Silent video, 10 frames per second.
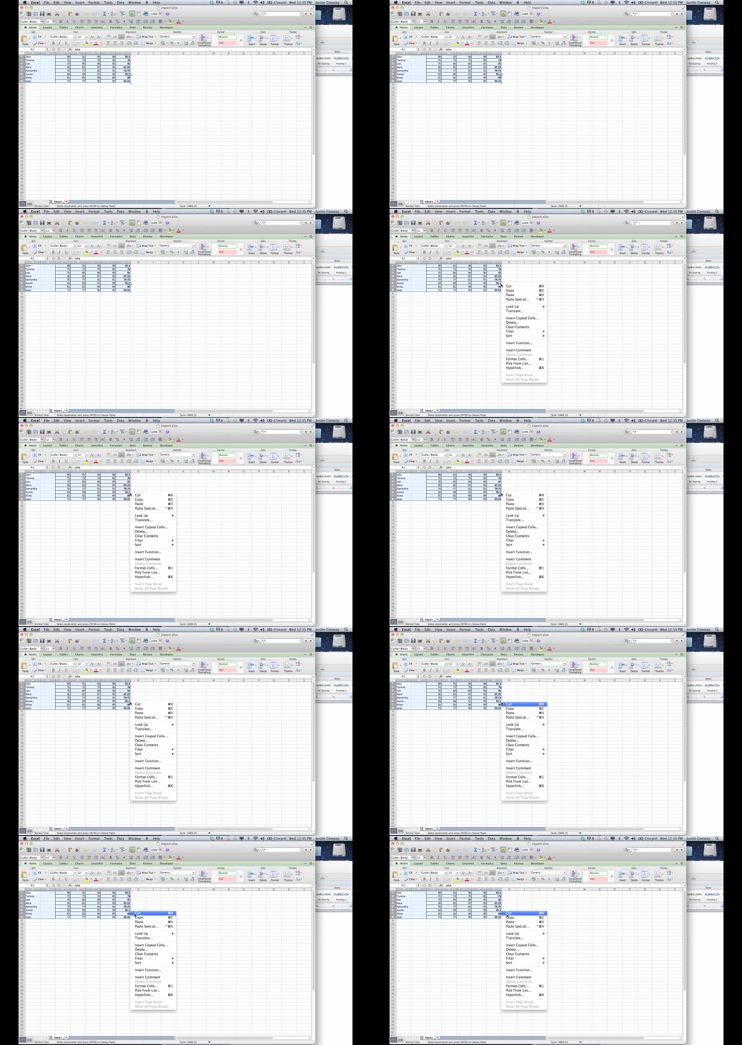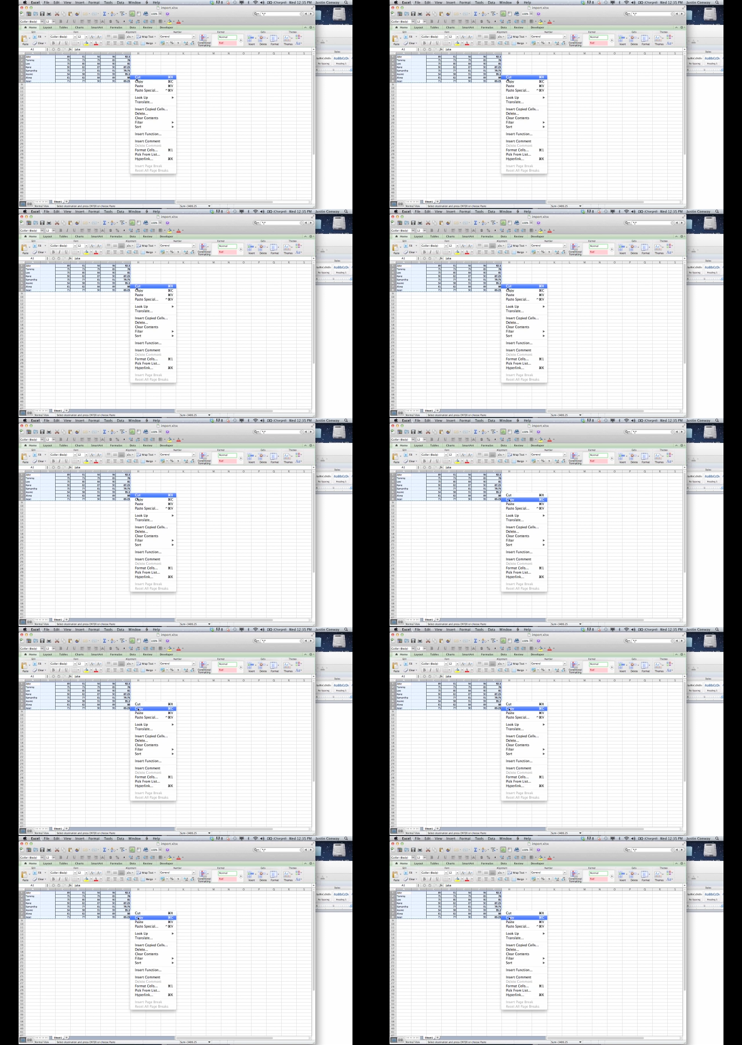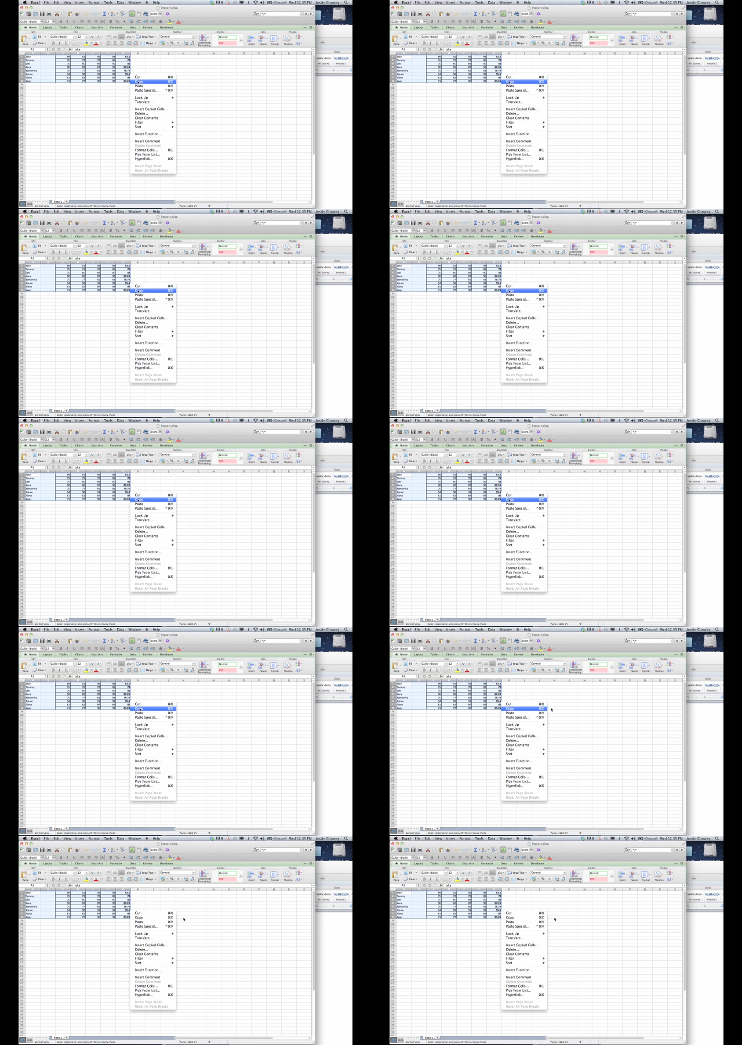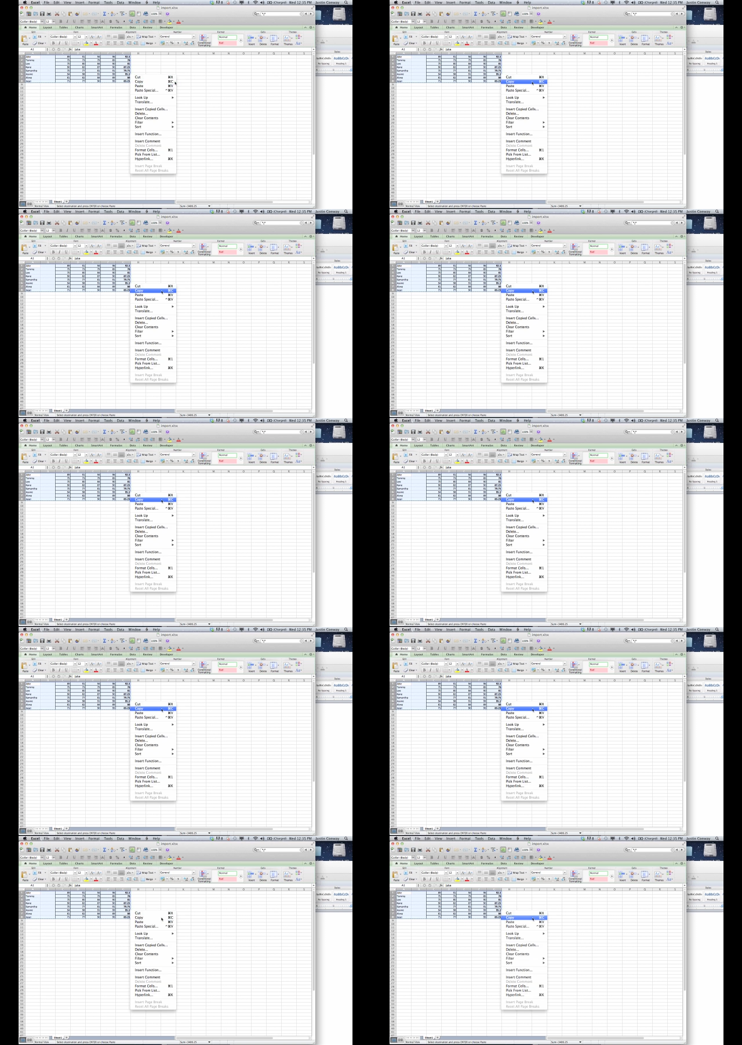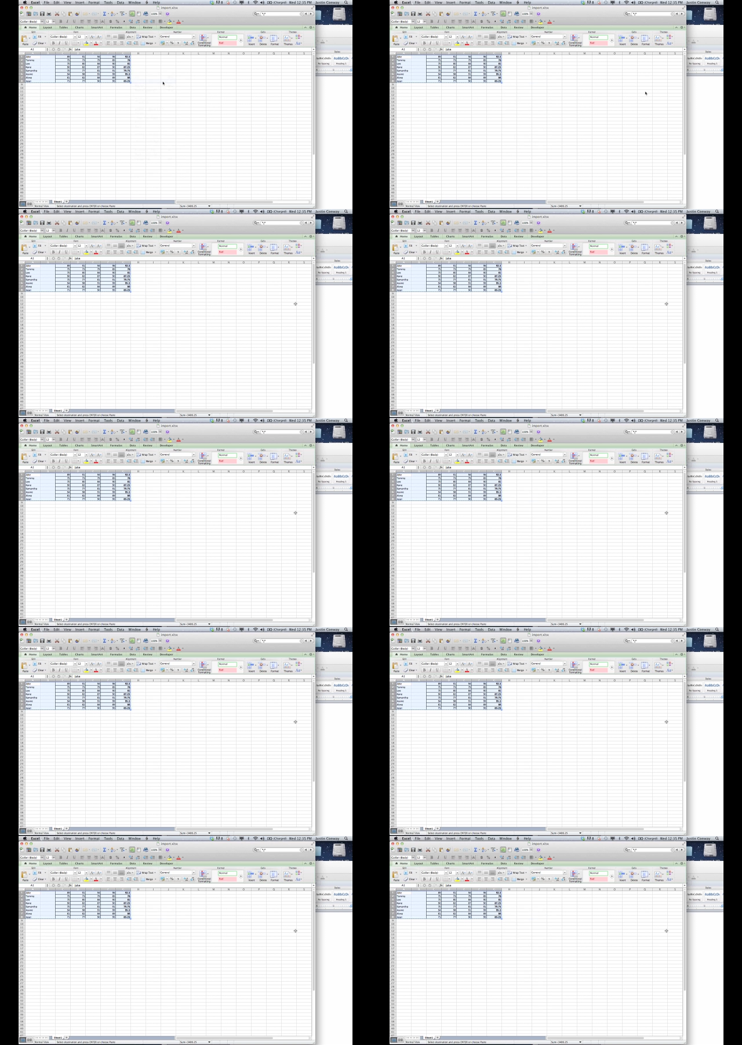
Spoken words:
No face is visible, so there are no lips to read.